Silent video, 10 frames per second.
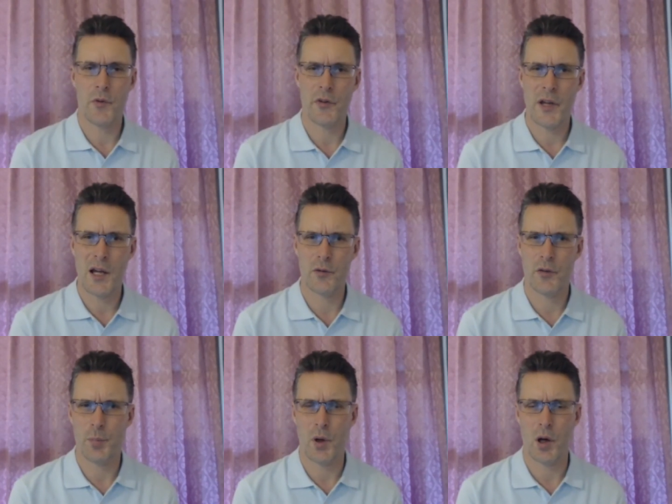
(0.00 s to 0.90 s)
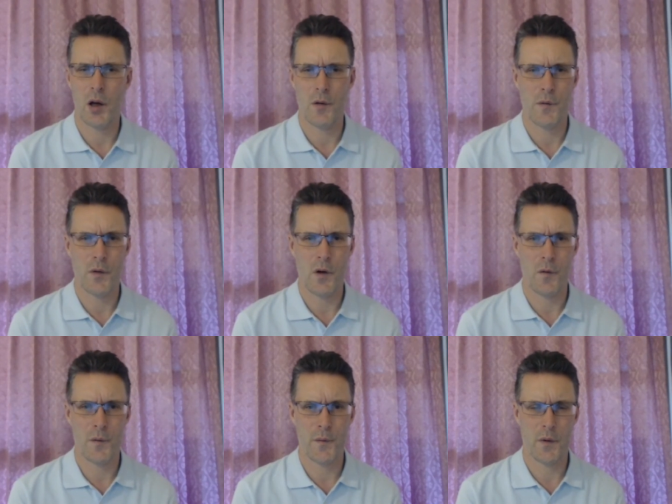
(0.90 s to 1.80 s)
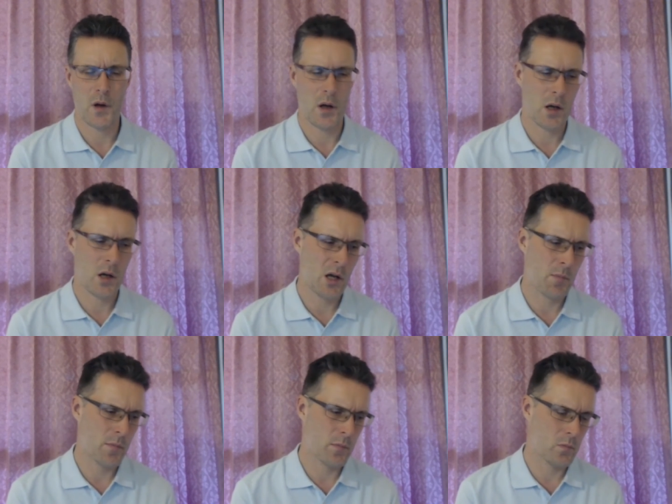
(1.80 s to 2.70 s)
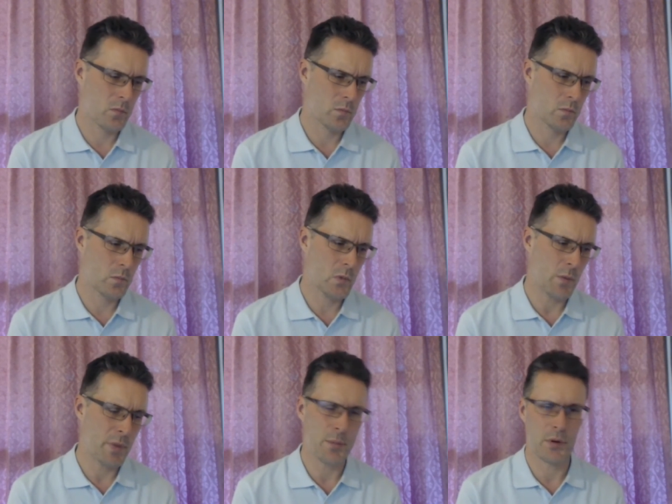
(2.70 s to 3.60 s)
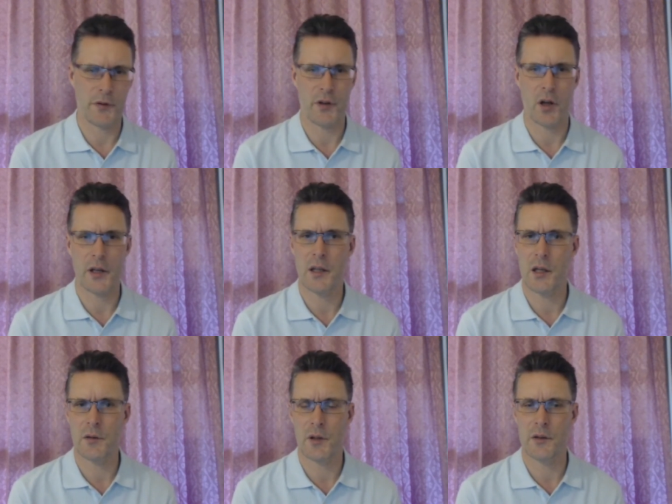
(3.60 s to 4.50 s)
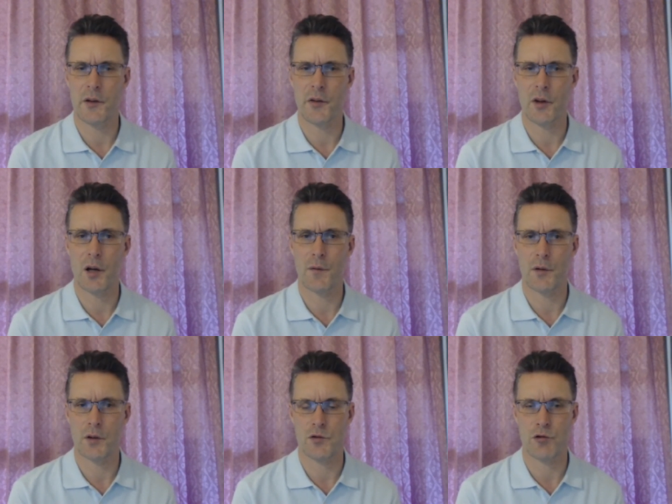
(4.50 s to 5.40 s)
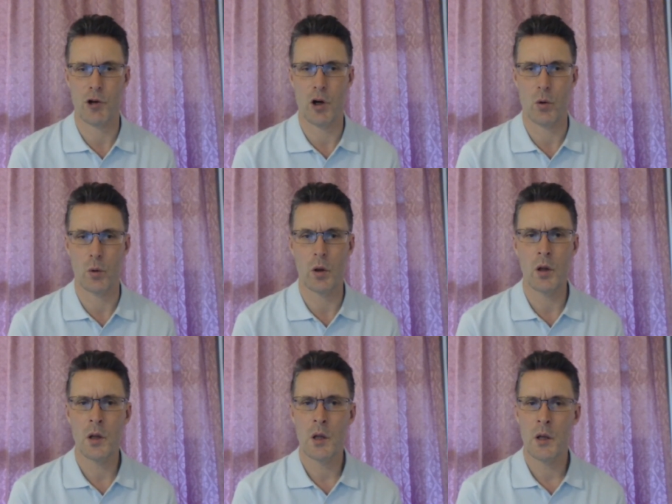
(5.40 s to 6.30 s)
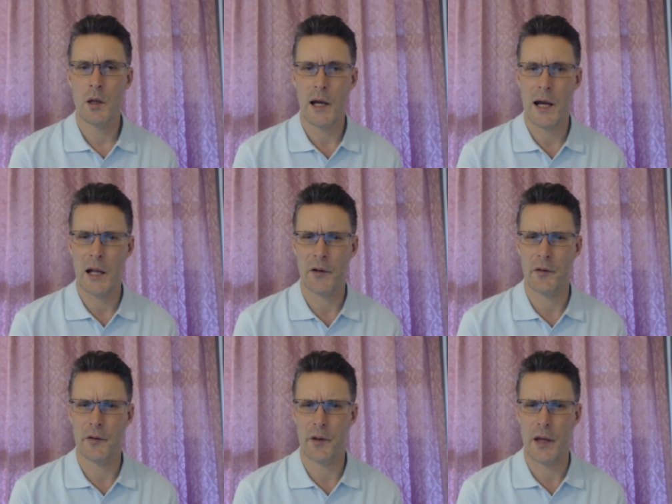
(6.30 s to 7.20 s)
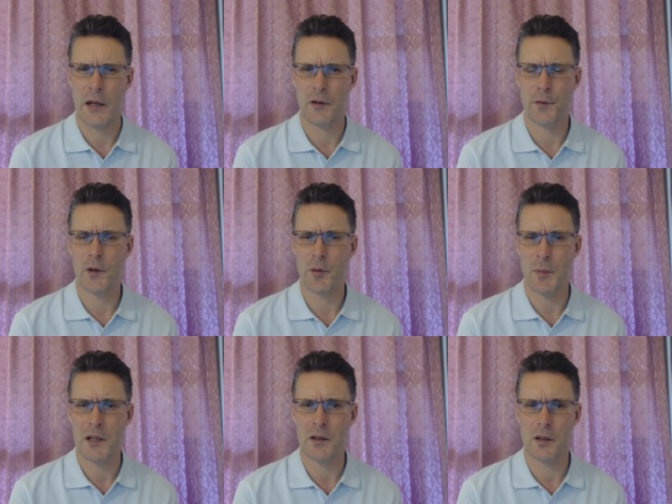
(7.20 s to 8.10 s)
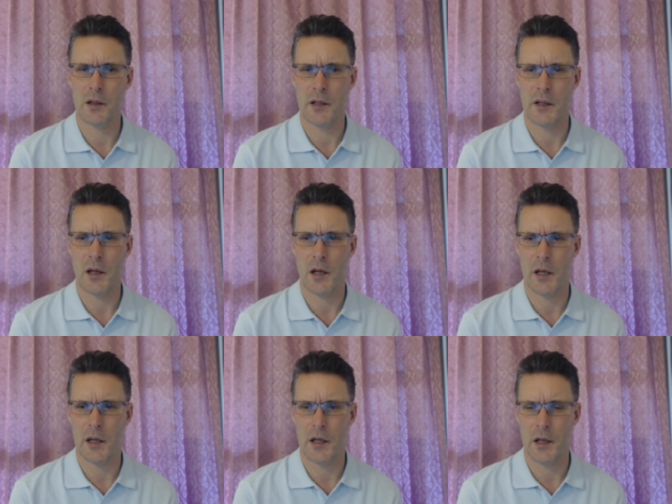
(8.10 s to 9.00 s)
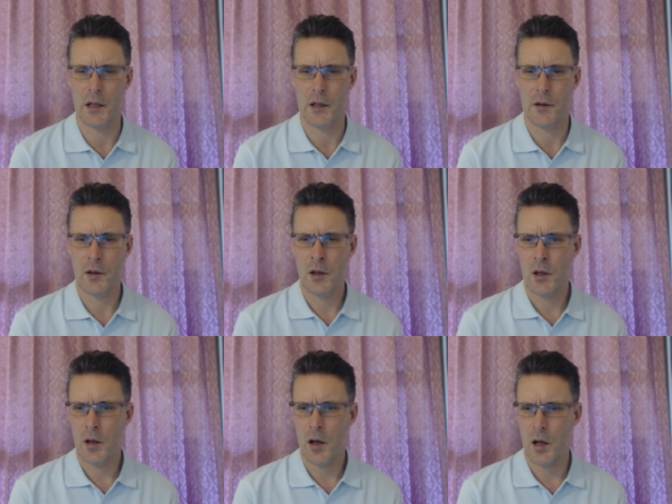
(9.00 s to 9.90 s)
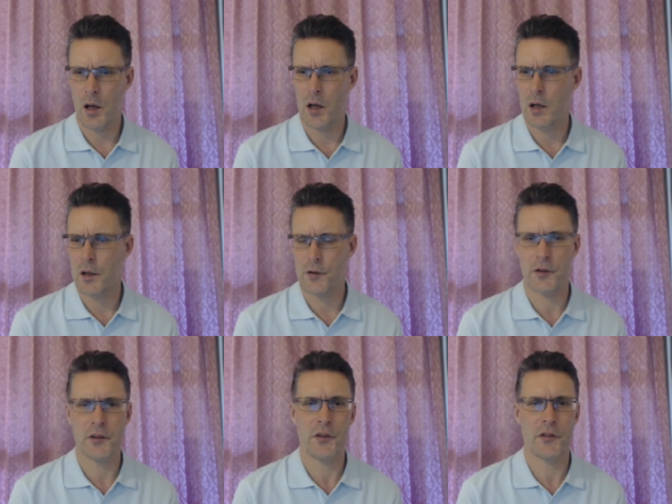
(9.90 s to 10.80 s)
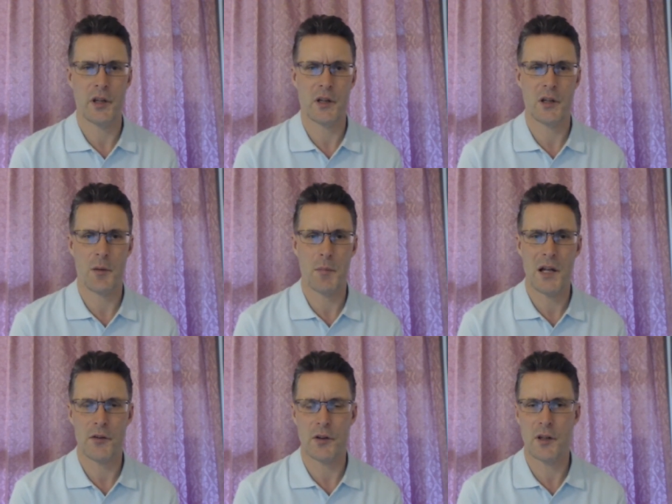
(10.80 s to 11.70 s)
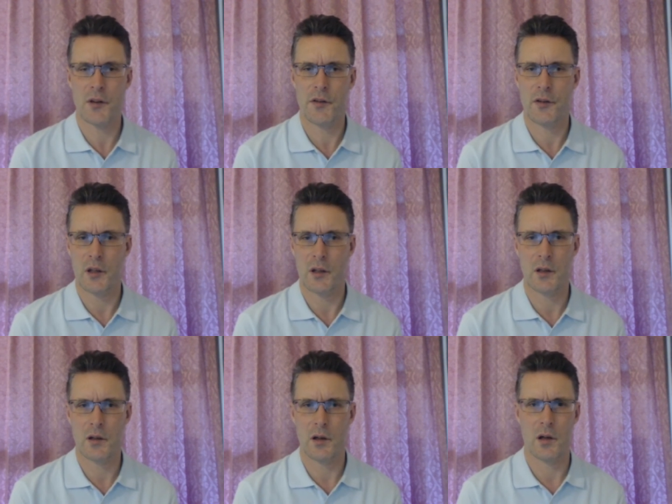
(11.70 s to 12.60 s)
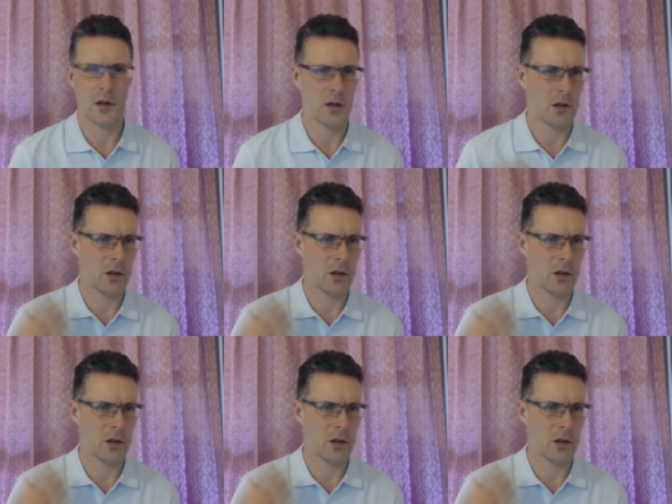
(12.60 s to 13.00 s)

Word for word: down to part of, of um, people's psyche and their desire for control and and fundamentally a, a uh, a sadistic, a masochistic uh,